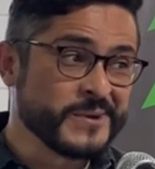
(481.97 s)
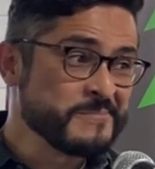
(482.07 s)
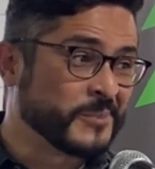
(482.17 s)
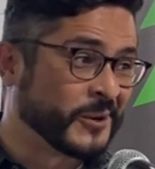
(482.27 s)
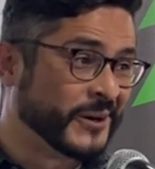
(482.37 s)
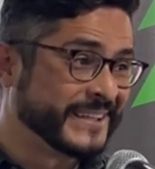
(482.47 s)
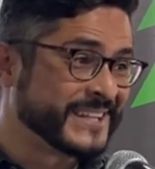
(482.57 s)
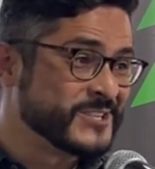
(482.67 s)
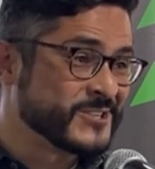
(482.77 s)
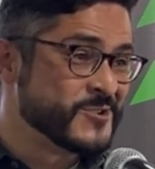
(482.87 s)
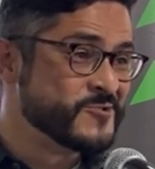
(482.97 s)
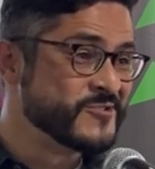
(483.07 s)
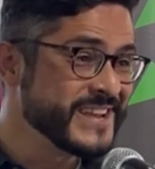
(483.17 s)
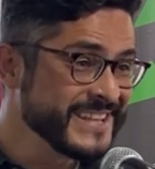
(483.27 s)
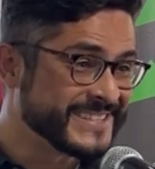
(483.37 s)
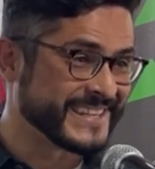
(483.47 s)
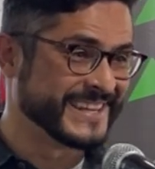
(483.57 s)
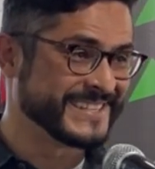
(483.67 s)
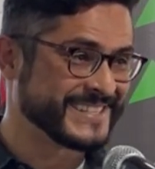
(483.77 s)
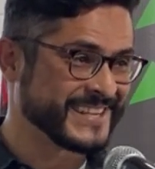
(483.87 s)
it's so important to read
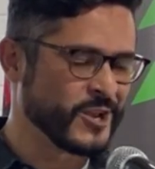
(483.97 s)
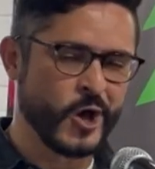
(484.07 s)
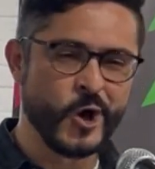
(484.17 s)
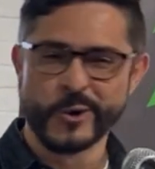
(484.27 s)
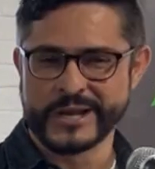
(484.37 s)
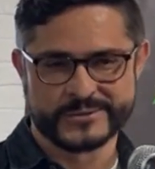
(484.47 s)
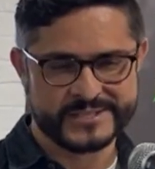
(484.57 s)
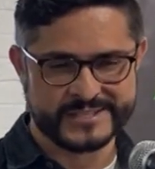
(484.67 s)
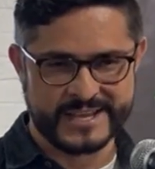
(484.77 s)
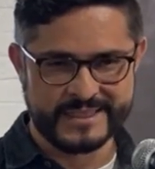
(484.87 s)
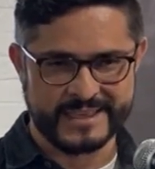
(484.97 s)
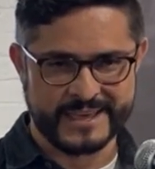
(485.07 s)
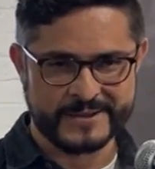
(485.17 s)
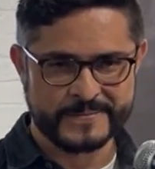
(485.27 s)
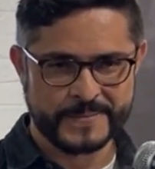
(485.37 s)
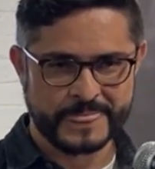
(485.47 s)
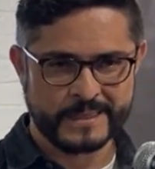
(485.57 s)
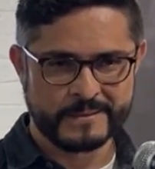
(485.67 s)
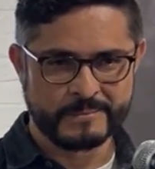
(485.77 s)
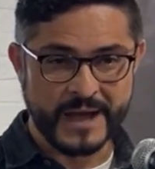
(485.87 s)
it, not only on Sunday,
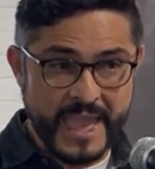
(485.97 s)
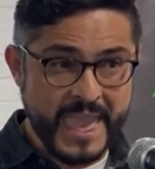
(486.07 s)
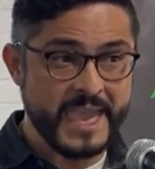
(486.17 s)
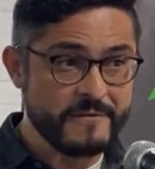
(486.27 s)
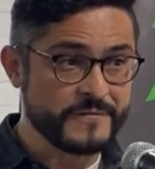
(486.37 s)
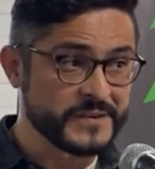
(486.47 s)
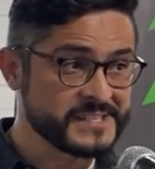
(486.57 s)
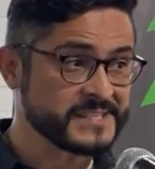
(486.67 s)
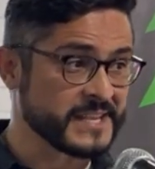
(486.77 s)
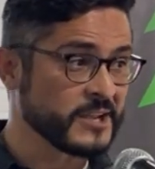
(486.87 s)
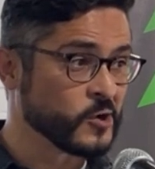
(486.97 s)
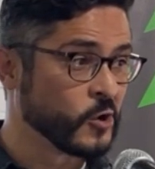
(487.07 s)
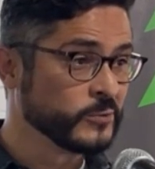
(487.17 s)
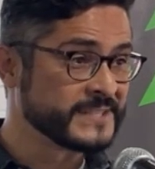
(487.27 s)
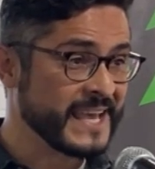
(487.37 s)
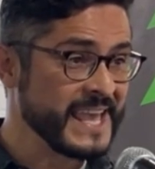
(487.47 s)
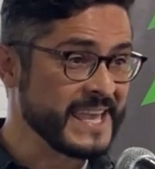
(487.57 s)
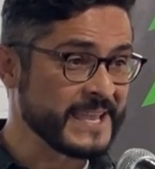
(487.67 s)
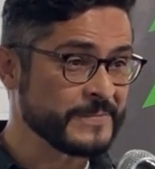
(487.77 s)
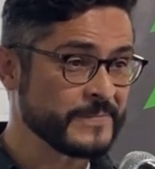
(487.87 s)
but every single
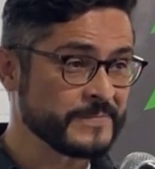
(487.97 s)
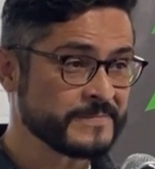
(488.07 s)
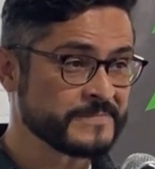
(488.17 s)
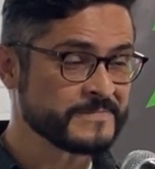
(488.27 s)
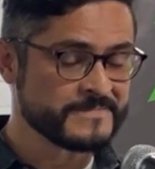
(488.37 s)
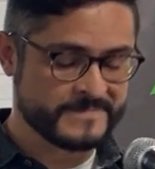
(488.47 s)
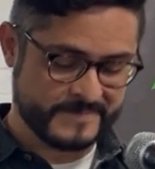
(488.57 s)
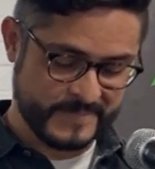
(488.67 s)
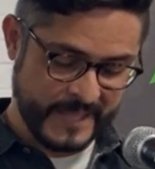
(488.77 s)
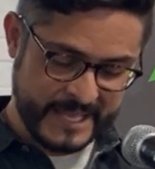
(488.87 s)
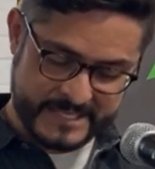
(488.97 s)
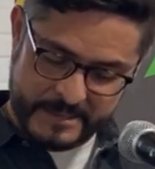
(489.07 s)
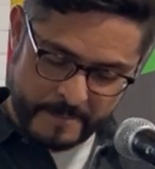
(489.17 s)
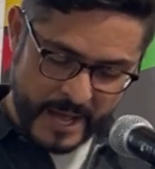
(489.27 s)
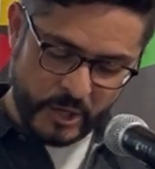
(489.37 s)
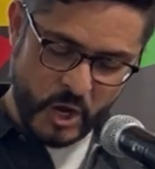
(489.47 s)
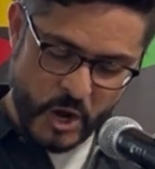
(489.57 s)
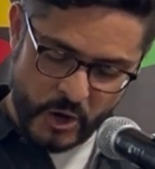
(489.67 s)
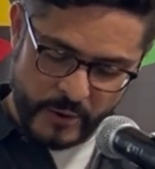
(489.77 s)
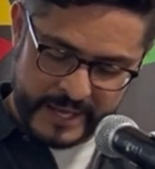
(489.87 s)
day. It's
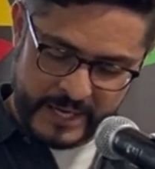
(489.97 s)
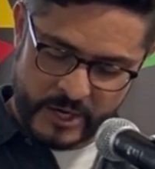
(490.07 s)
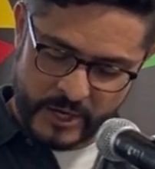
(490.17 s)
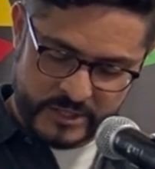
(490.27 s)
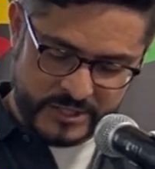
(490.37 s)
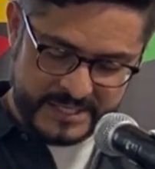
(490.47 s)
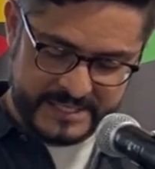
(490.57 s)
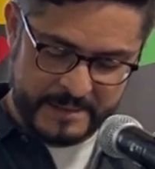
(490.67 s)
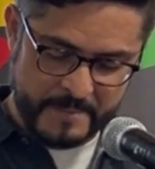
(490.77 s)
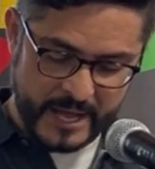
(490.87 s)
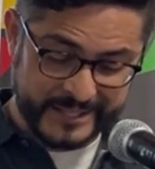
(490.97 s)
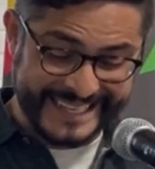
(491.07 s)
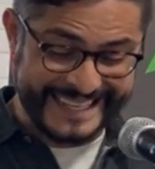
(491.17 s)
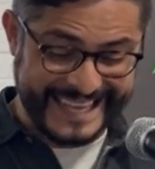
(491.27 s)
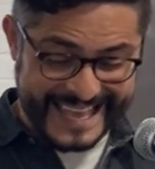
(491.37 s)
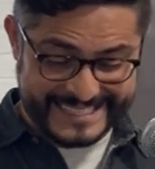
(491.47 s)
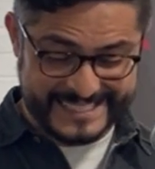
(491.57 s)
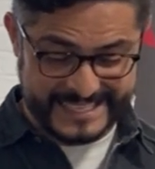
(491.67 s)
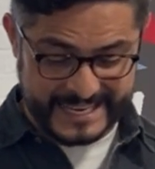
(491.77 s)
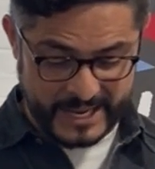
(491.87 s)
about knowing, not just about
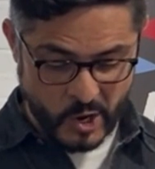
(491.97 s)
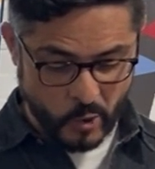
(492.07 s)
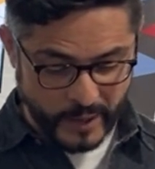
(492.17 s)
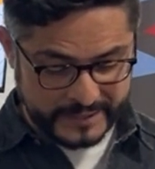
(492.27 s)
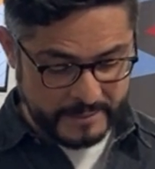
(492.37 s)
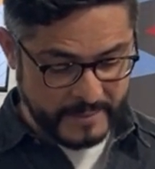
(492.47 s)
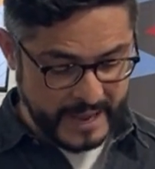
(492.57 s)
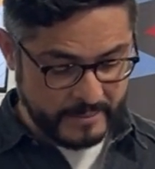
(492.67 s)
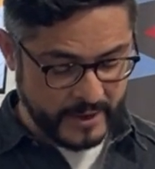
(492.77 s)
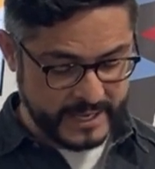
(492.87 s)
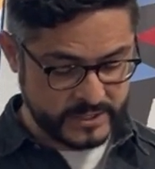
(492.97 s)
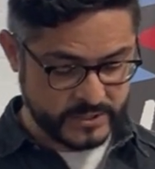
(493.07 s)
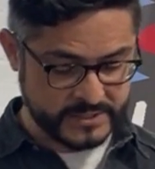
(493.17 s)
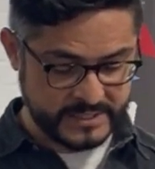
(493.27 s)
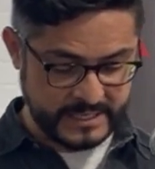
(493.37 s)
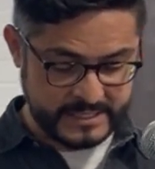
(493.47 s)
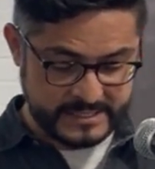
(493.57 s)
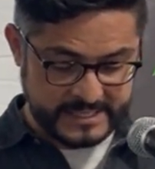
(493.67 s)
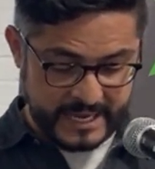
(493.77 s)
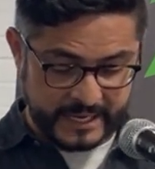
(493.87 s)
guessing what the Bible has to say.
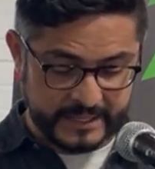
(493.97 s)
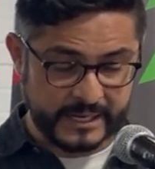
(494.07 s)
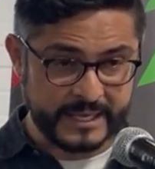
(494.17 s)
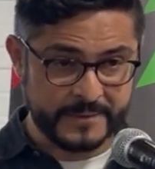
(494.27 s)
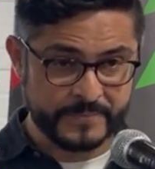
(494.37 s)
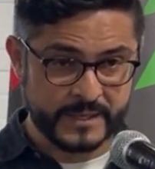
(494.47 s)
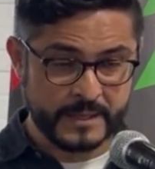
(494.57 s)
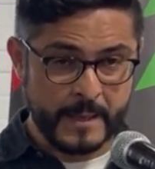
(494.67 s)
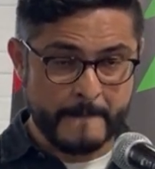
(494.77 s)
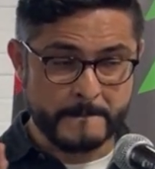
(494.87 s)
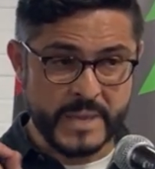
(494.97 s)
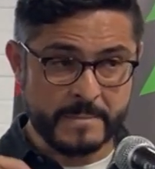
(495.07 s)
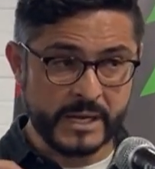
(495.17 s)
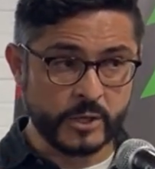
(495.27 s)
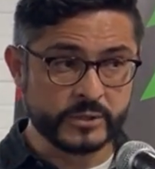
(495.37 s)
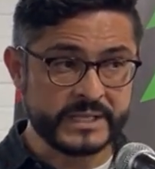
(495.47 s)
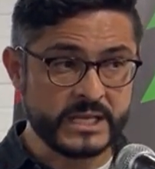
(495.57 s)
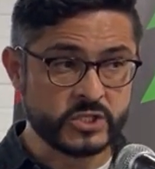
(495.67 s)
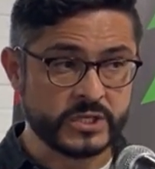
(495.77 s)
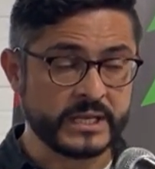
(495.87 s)
Secondly, Biblical
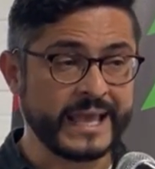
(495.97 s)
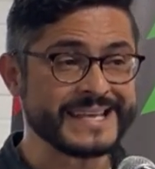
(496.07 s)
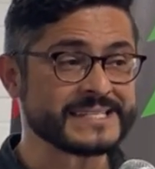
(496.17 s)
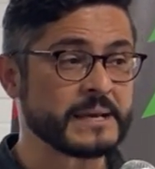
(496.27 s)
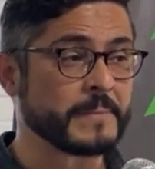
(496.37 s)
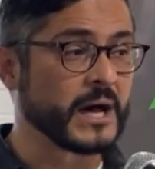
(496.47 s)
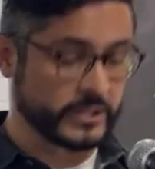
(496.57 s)
teaching is